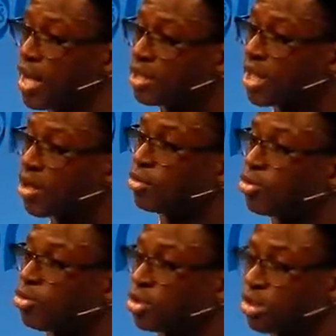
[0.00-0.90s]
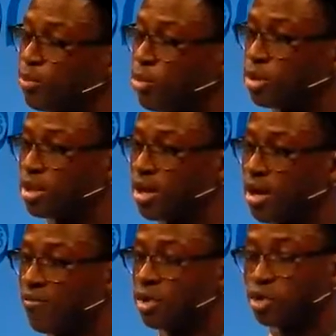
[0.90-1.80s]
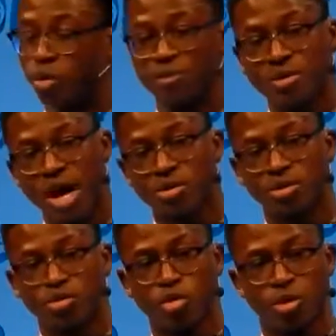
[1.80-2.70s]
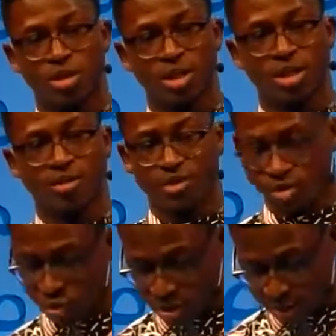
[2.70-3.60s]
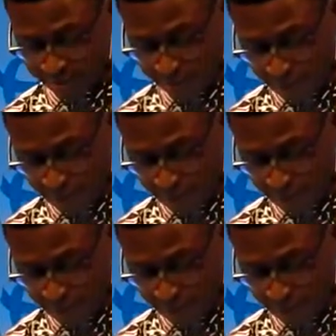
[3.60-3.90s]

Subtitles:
and psychosocial support for 12,000 quarantined individuals.